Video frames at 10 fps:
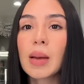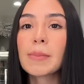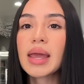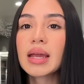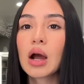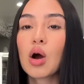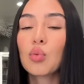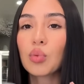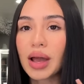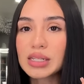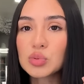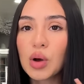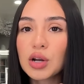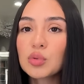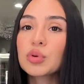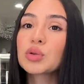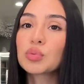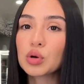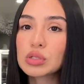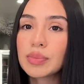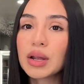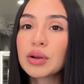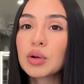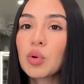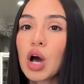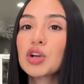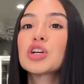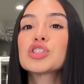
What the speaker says: make rice water with rosemary water,